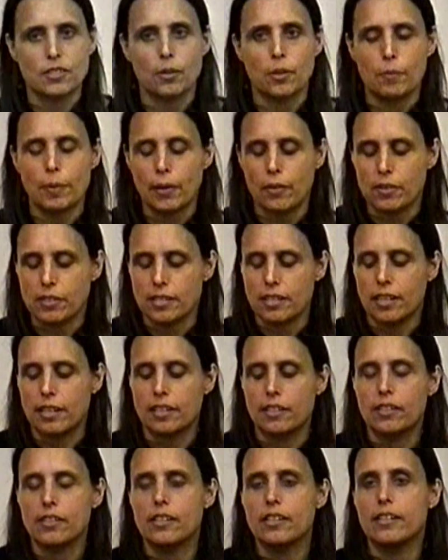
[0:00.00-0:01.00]
that solar power is
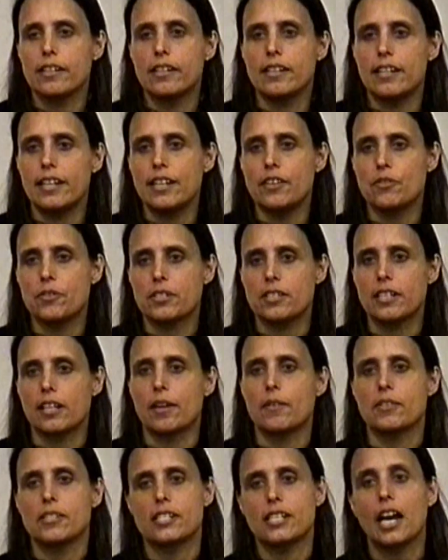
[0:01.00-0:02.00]
not
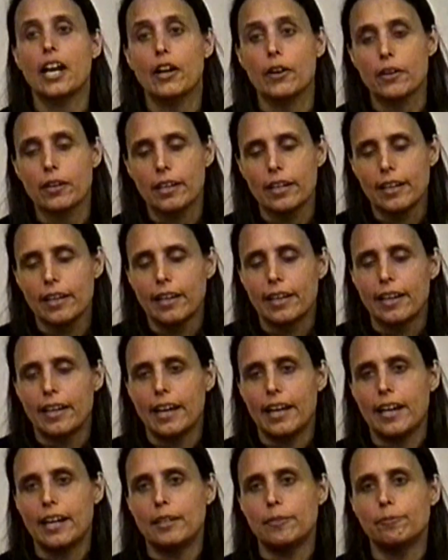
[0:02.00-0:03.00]
interesting, I was tired.
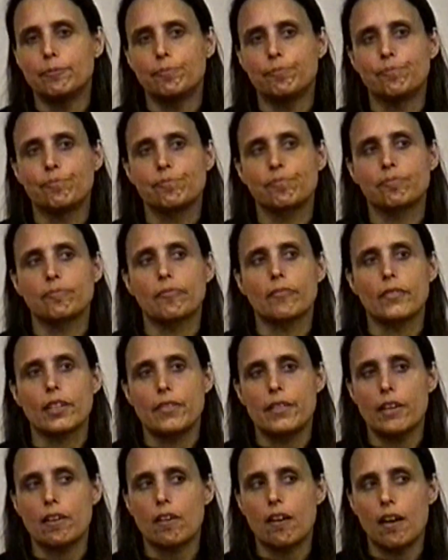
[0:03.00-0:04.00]
Um,
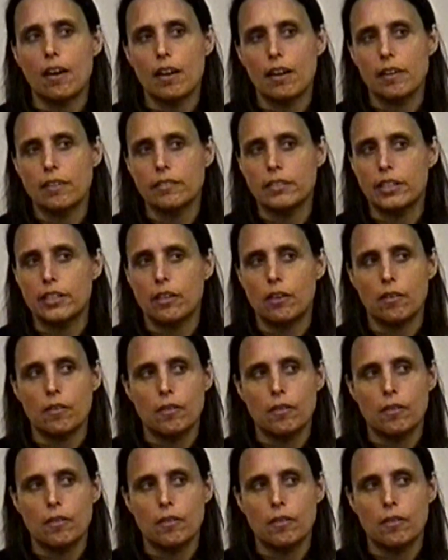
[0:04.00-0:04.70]
there are, you